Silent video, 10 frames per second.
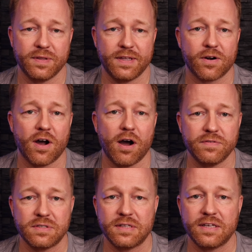but they're
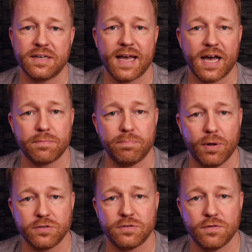obviously going to add
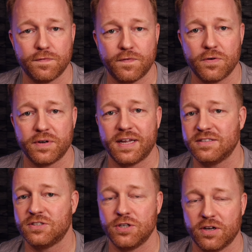bulk to the phone and
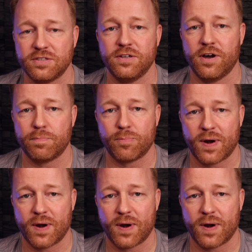it's just not